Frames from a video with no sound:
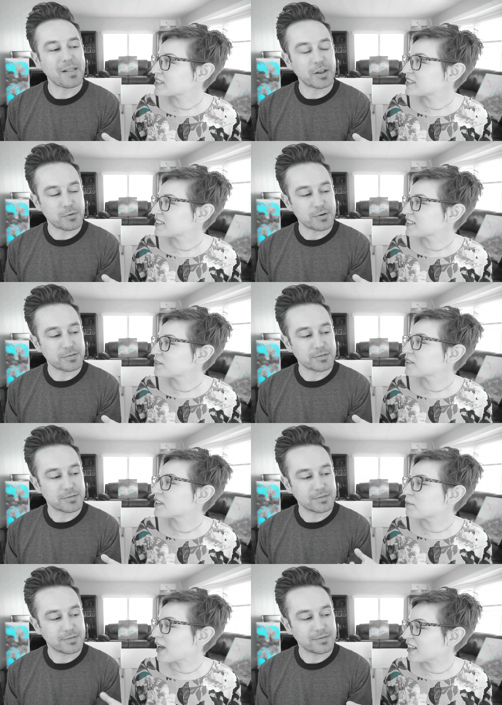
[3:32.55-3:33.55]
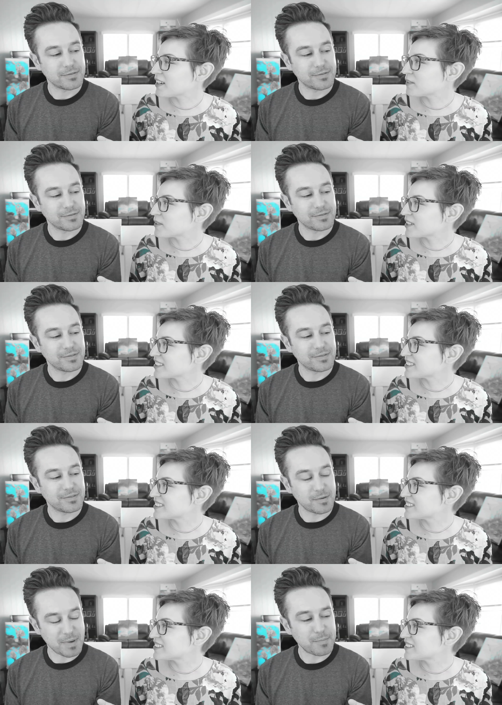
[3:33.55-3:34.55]
Speaker 1: Melon Awards.
Speaker 2: The Melon Awards.
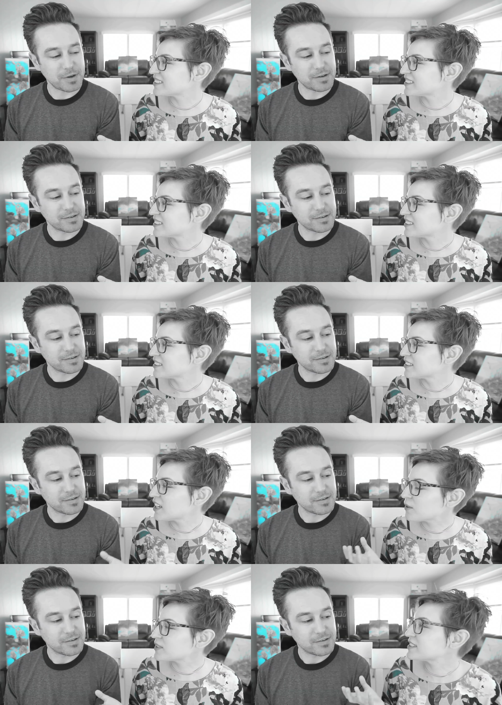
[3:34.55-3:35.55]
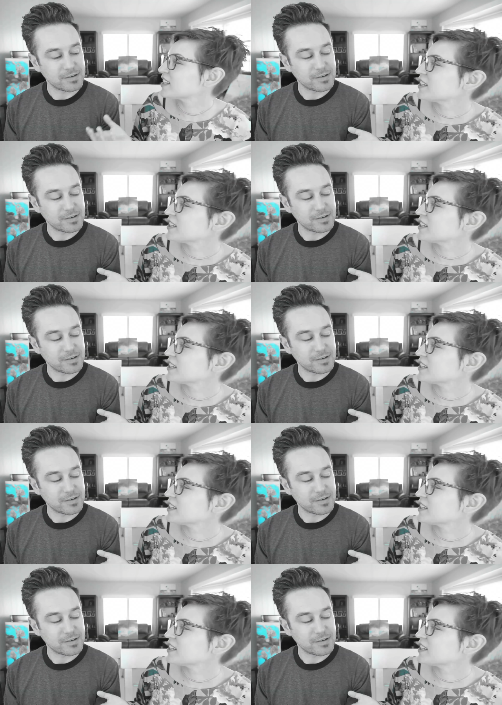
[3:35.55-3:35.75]
Speaker 1: The Mama.
Speaker 2: No, it's